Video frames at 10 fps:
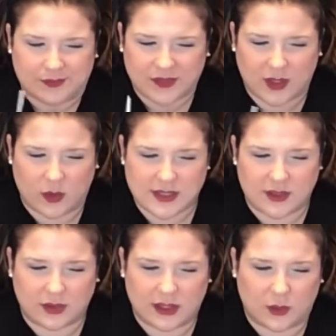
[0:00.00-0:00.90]
it
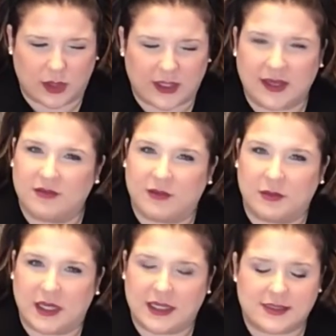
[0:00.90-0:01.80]
wasn't really working for
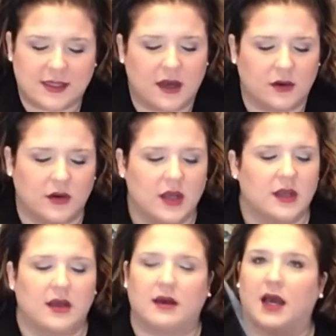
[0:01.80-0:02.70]
me, so
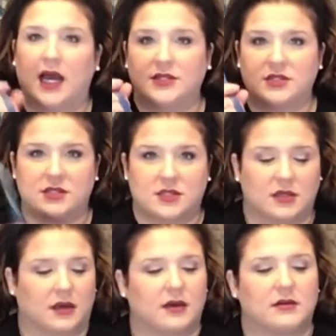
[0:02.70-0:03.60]
I just
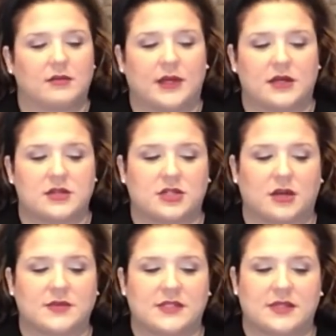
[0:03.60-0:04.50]
took a pair of
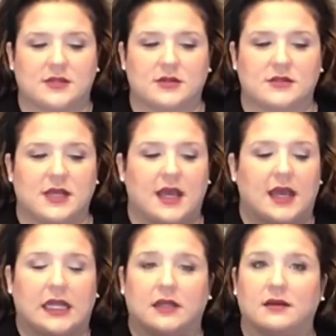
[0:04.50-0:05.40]
sharp scissors
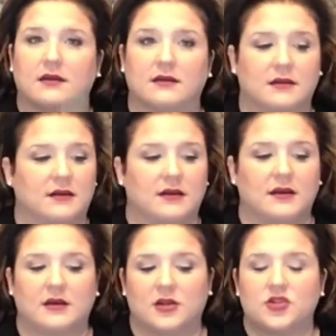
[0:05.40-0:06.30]
and
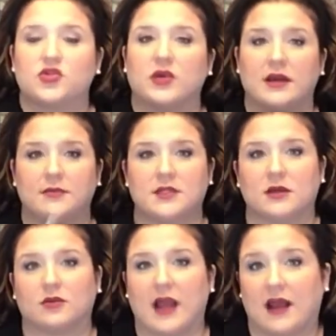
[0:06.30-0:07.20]
trimmed
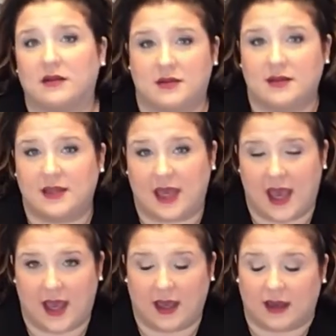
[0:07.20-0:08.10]
around the
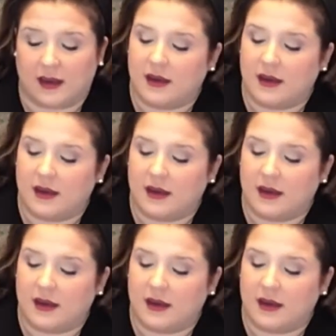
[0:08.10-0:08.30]
egg.